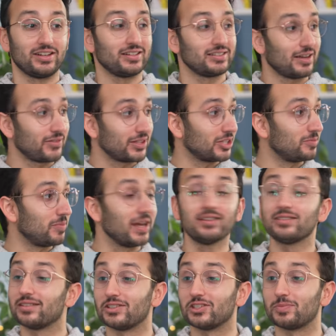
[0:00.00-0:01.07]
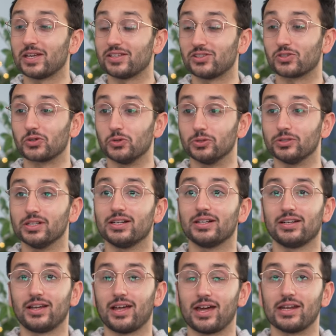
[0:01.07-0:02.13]
nice having the space, and the space is cool,
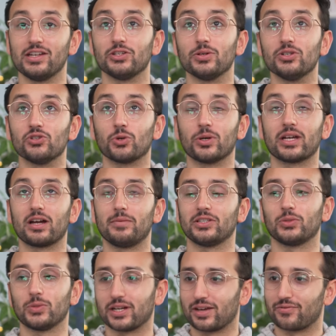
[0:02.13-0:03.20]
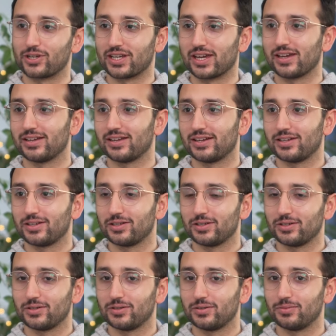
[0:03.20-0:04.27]
and I do enjoy coming to work every day,
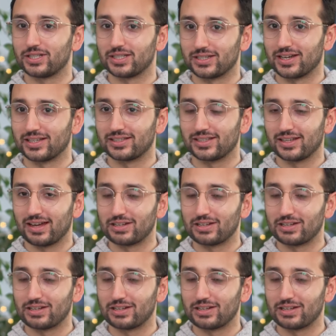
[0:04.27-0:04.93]
which is nice.